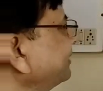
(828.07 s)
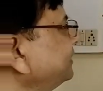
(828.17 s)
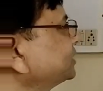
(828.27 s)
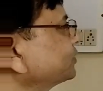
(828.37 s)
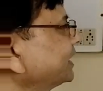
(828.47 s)

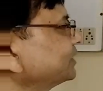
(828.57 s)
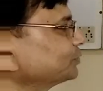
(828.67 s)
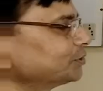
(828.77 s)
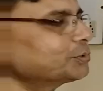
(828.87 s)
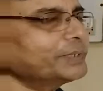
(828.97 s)
AB square is
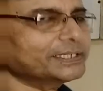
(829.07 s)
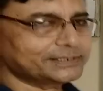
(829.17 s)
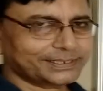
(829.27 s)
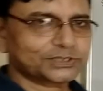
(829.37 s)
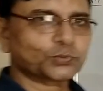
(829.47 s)
equal to
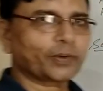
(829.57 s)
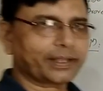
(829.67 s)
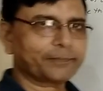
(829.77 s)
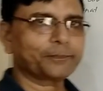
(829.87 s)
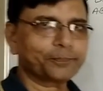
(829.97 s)
AC
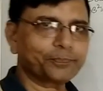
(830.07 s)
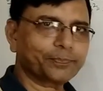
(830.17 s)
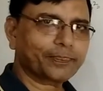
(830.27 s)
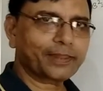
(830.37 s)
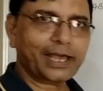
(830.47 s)
square.
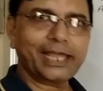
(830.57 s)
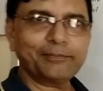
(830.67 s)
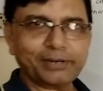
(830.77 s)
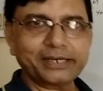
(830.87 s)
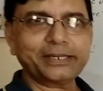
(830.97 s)
I
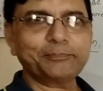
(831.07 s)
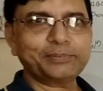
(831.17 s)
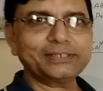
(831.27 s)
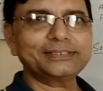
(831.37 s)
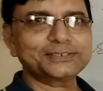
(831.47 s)
am
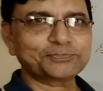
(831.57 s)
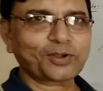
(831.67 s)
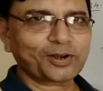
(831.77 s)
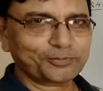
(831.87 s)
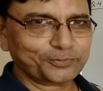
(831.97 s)
attempting this
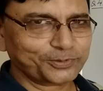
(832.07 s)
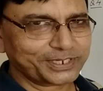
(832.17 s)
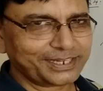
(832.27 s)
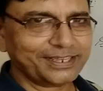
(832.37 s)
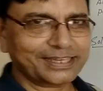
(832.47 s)
problem over
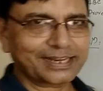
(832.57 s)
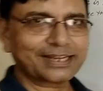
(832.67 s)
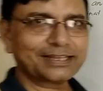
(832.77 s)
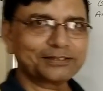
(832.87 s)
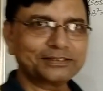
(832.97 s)
here
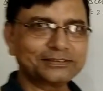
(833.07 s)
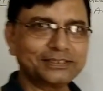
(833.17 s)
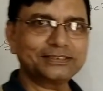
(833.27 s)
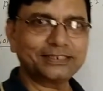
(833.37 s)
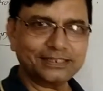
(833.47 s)

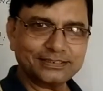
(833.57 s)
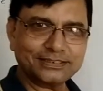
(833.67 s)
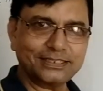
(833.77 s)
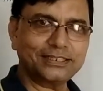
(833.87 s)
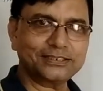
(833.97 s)
since it
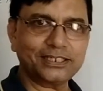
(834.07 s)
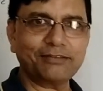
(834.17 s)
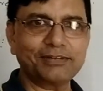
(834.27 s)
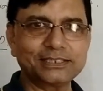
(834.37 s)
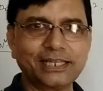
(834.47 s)
is in the
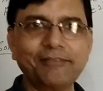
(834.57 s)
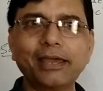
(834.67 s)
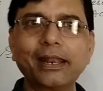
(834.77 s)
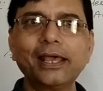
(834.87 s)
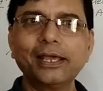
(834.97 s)
sequence
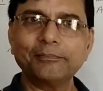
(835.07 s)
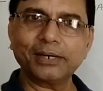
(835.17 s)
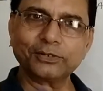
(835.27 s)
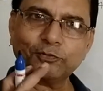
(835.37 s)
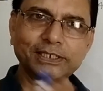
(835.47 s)
given,
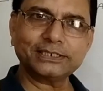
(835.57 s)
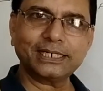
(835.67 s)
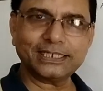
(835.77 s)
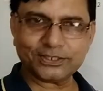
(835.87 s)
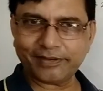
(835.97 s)
but
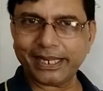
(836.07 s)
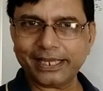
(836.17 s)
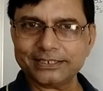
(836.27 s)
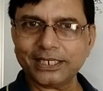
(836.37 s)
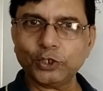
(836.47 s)
question is
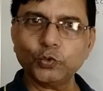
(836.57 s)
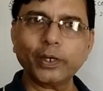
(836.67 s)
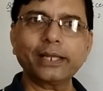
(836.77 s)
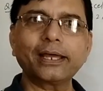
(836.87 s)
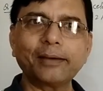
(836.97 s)
very easy. You
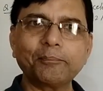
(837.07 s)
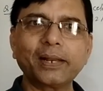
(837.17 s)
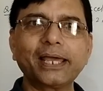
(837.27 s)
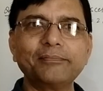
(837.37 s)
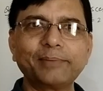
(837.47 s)
can
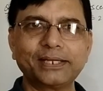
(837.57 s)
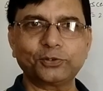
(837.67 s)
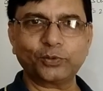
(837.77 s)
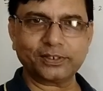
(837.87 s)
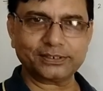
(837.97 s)
apply
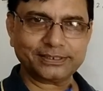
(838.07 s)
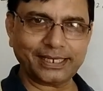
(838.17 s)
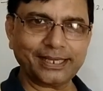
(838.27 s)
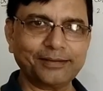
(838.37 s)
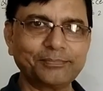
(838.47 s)
Pythagoras
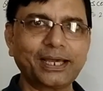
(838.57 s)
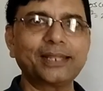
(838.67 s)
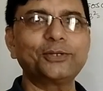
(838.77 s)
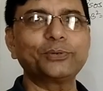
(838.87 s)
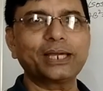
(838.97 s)
theorem
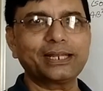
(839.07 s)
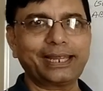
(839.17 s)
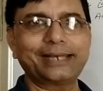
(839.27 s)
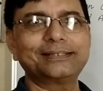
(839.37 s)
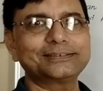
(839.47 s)
and you can
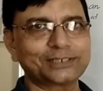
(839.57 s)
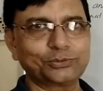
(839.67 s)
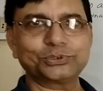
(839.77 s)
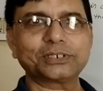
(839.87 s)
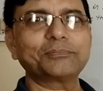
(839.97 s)
get the
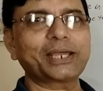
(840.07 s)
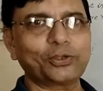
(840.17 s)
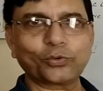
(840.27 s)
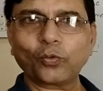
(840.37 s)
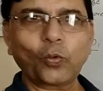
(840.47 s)
solution by
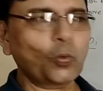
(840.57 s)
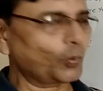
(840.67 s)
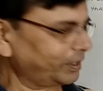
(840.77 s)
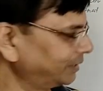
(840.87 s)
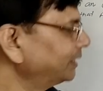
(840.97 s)
your
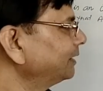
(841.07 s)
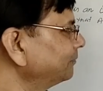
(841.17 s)
own.